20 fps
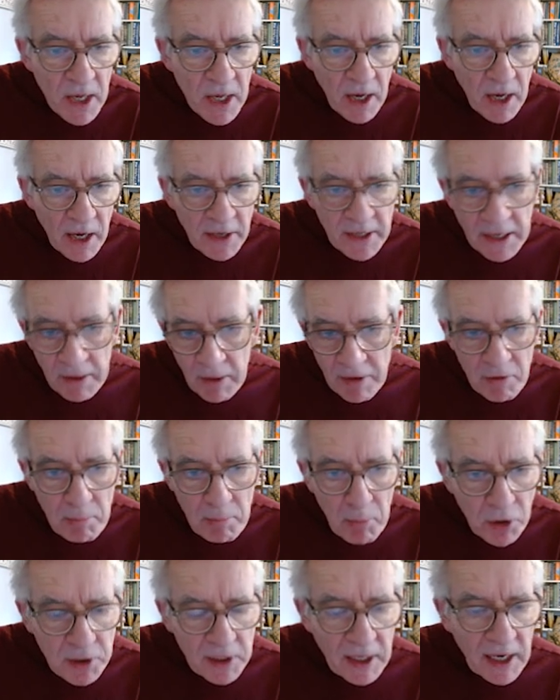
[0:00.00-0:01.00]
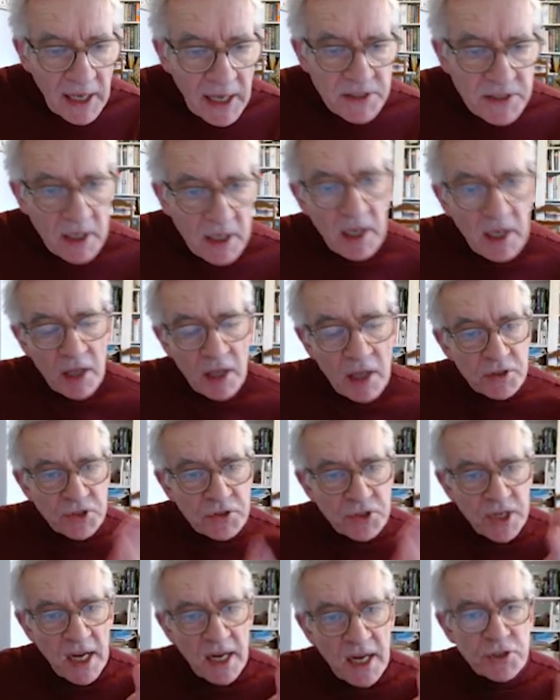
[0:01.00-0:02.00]
And then you have a modulator that
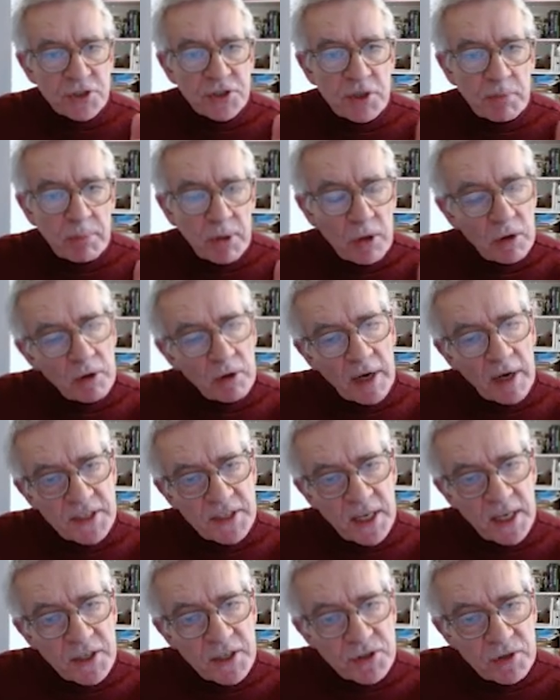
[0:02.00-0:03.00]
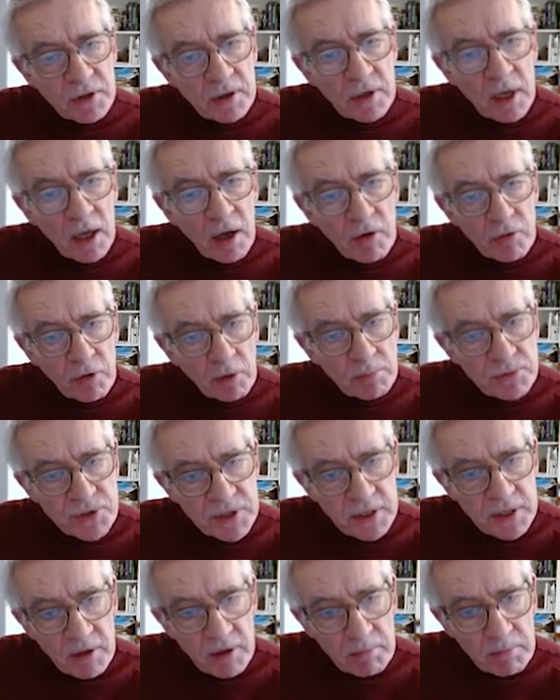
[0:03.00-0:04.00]
changes the polarization from
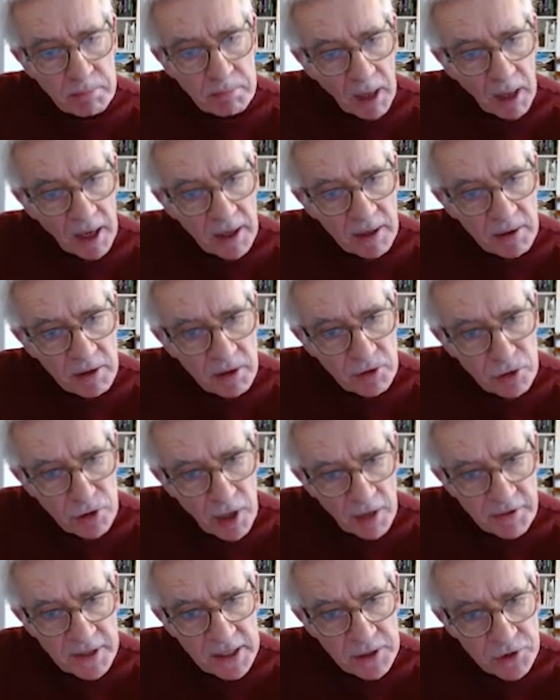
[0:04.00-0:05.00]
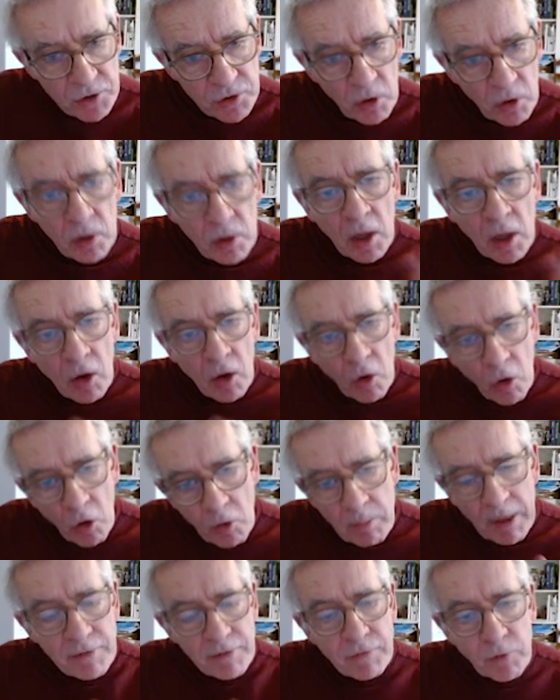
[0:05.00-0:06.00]
by nothing at all or
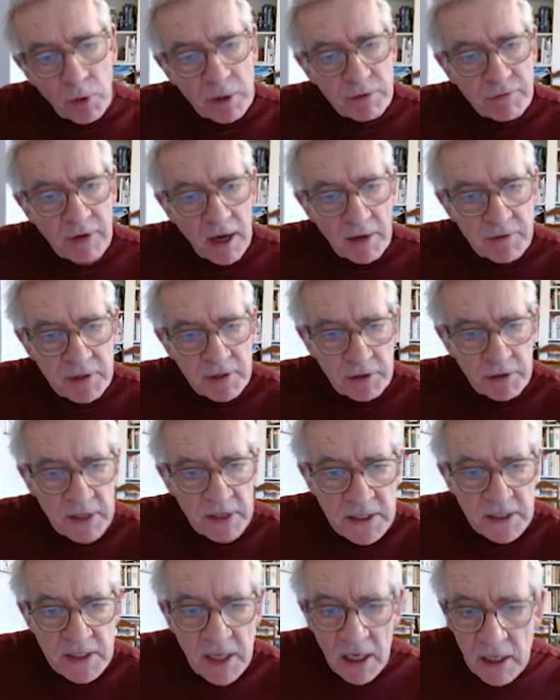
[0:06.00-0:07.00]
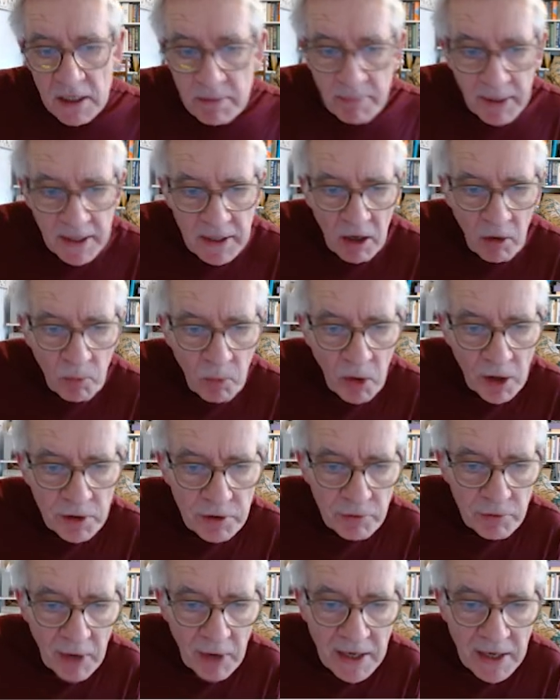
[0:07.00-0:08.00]
by 45 degrees, depending on what
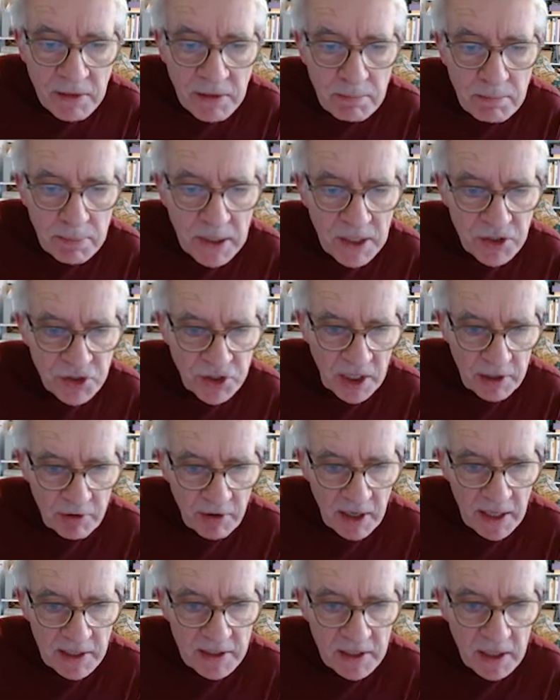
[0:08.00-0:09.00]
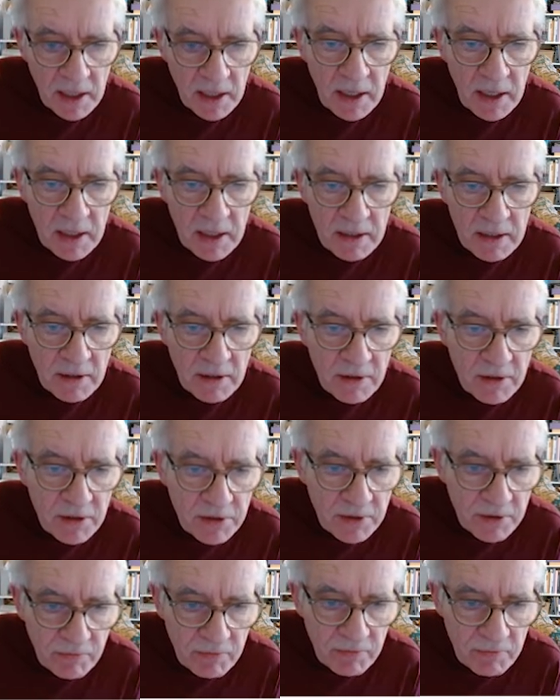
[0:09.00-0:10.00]
the random bit generator
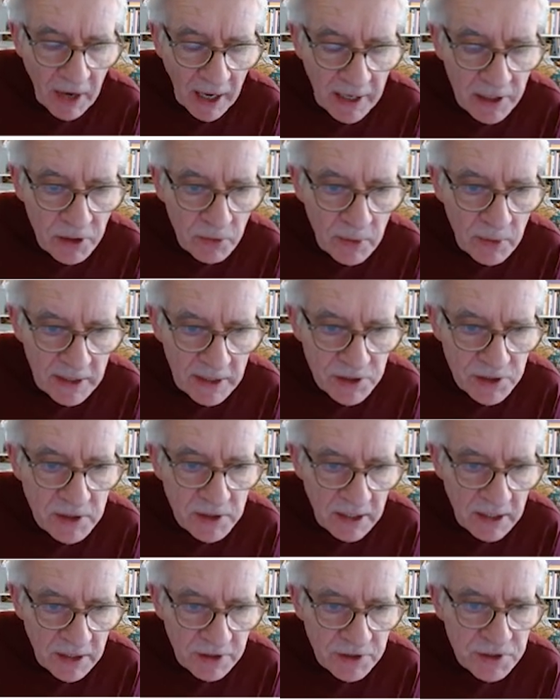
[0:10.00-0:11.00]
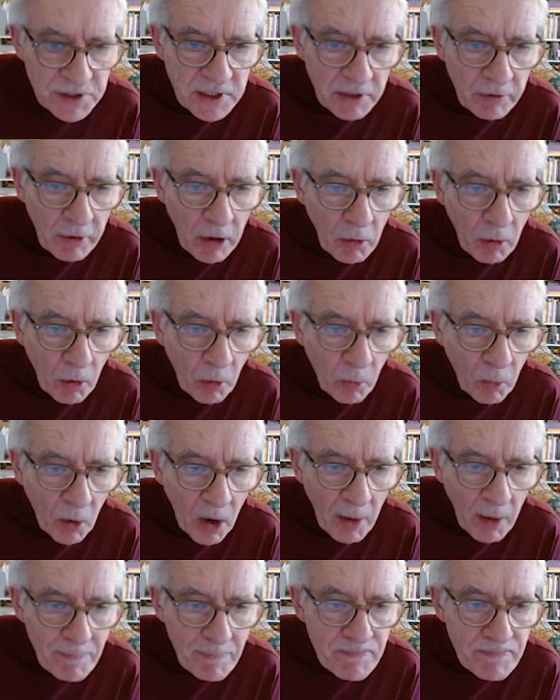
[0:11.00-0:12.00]
value is, either 0 or 1.